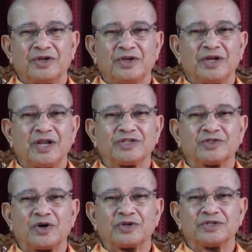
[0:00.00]
race
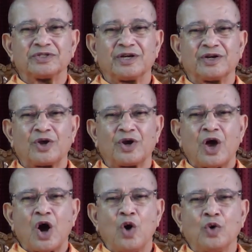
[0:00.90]
horses and all,
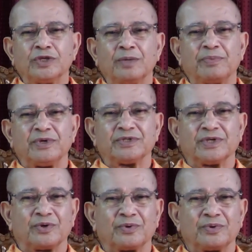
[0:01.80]
how they preserve.